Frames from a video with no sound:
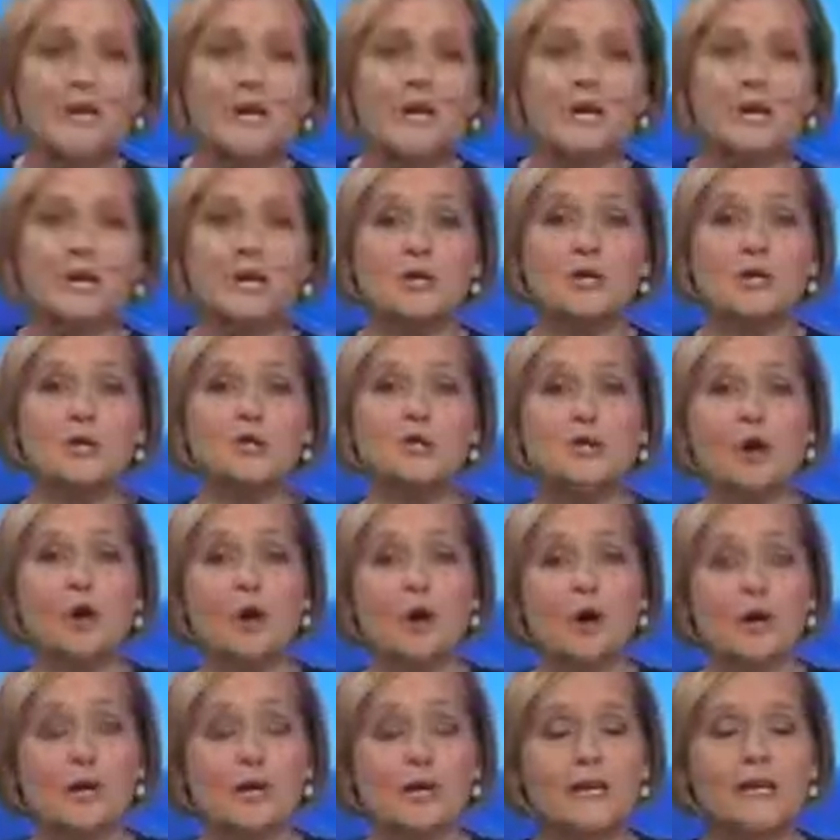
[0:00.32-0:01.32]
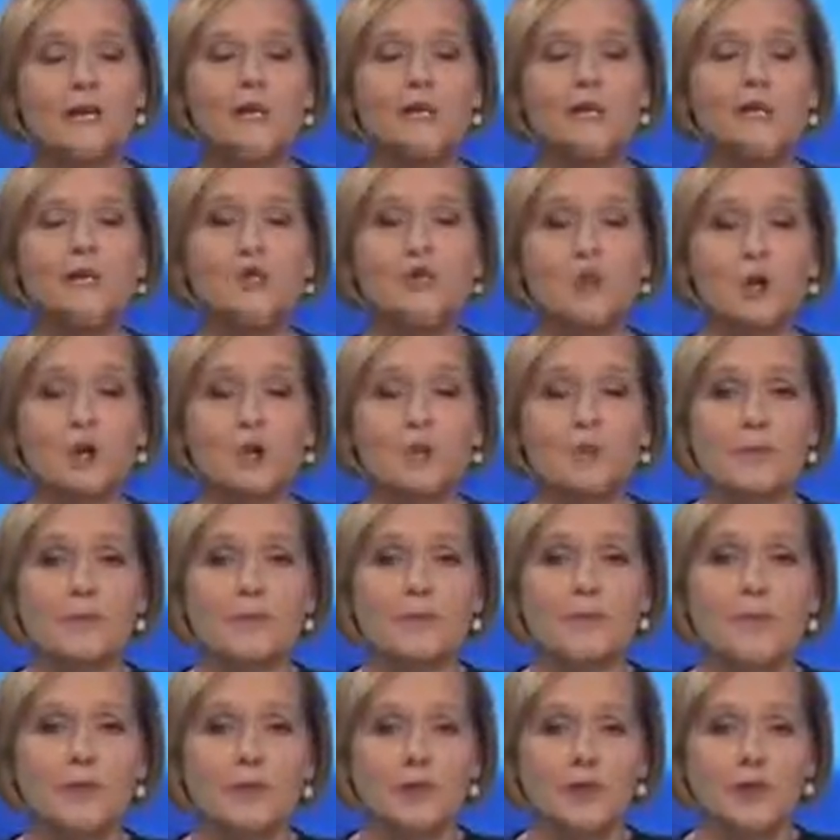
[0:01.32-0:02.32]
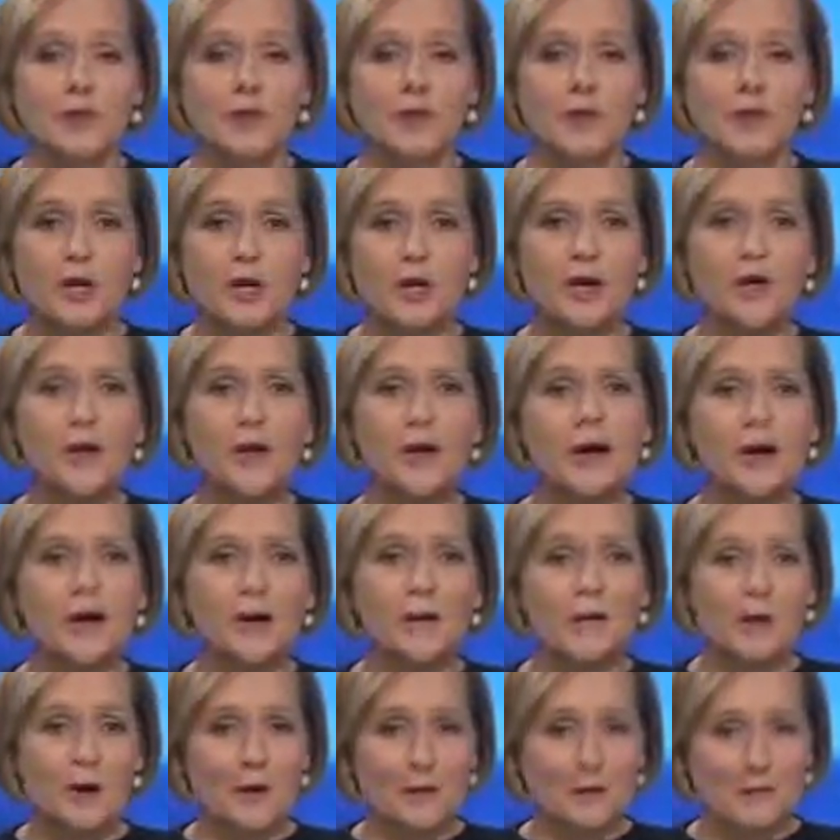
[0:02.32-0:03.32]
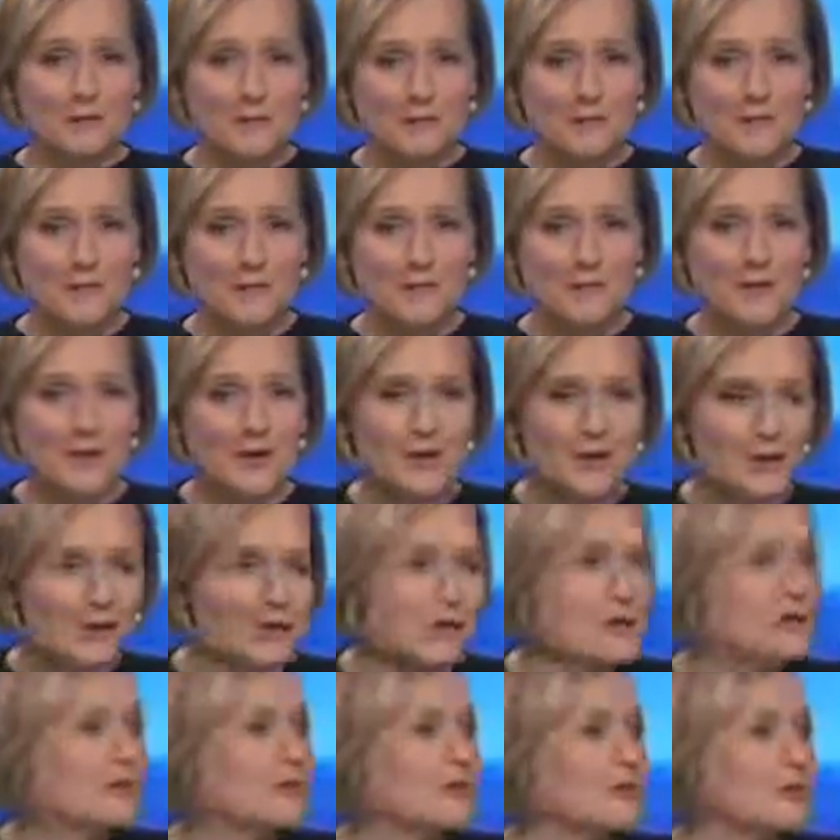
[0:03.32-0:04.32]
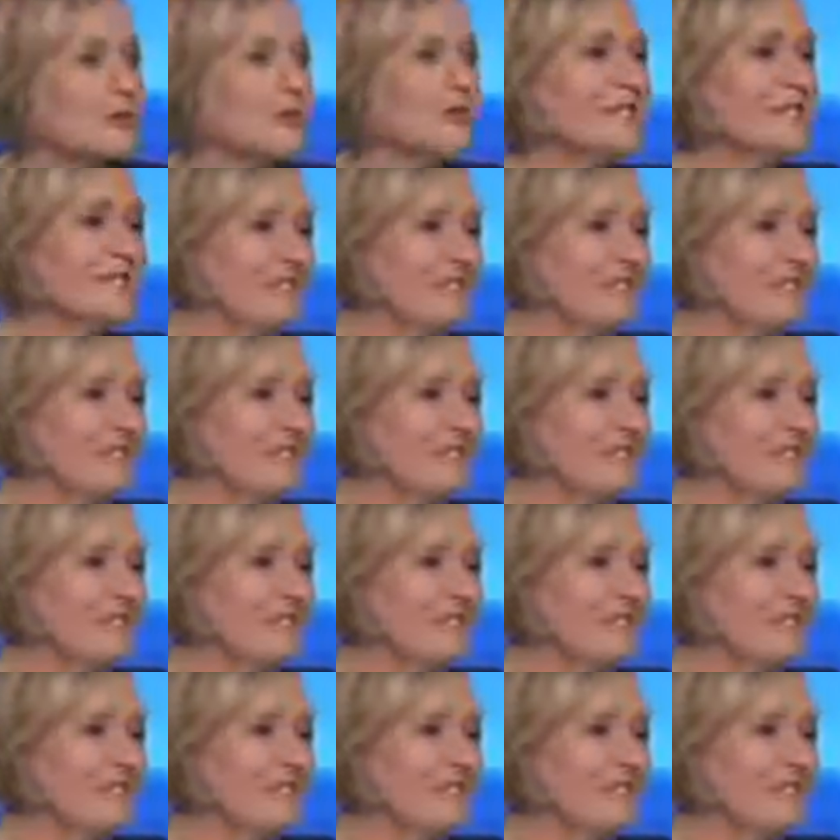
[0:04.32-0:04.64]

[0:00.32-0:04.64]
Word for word: Treasurer Joe Hockey has just joined me in the studio. Uh, welcome to 7.30, Treasurer.